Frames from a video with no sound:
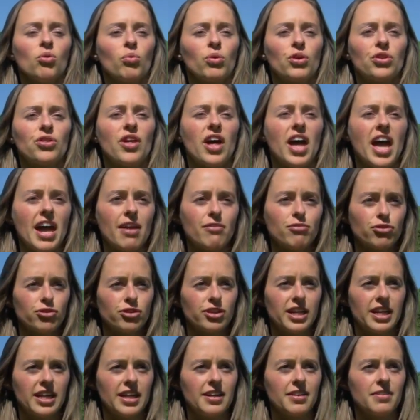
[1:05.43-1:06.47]
with
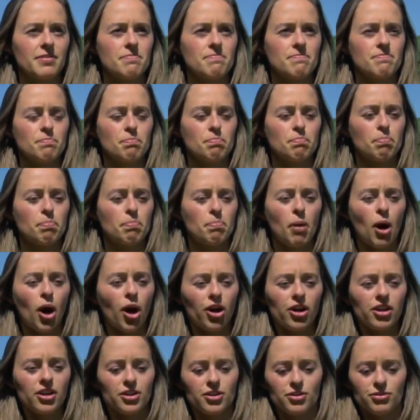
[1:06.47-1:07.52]
every
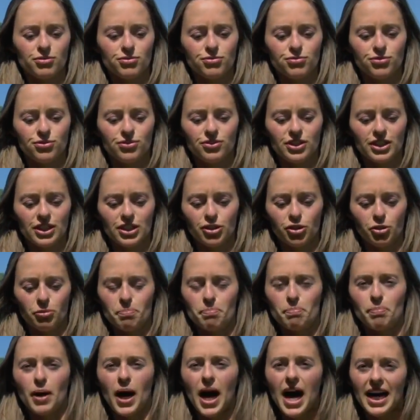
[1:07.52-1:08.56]
part of your
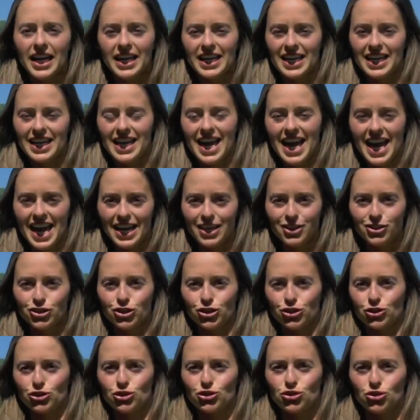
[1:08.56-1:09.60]
body and
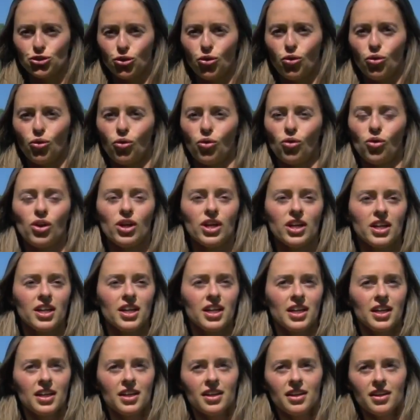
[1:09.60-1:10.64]
your soul,
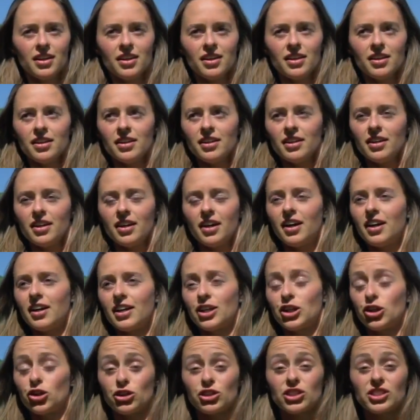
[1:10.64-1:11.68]

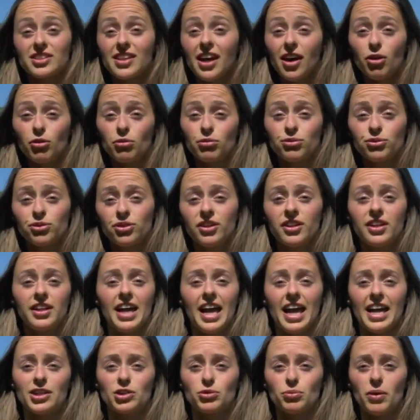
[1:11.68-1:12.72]
yourself,
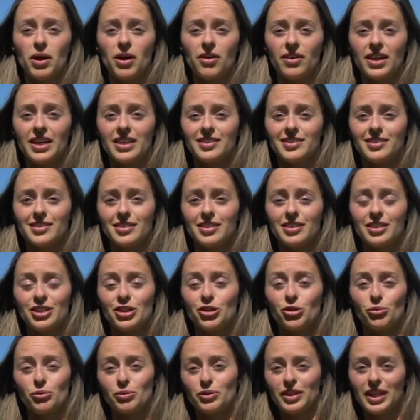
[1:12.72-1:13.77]
as well as
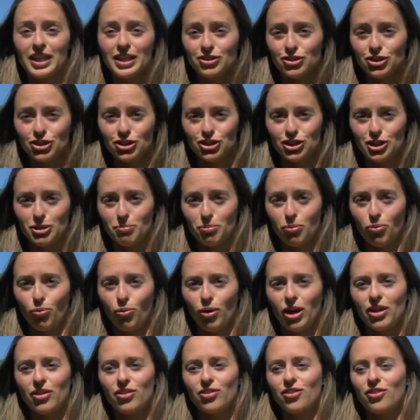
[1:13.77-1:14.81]
your relationship
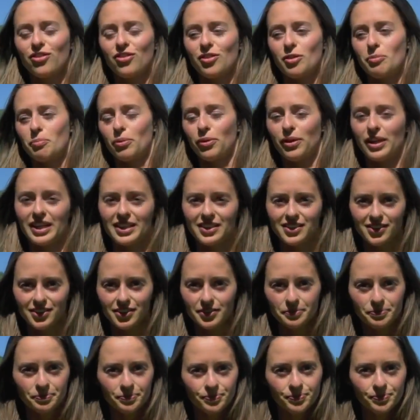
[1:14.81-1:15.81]
with the place.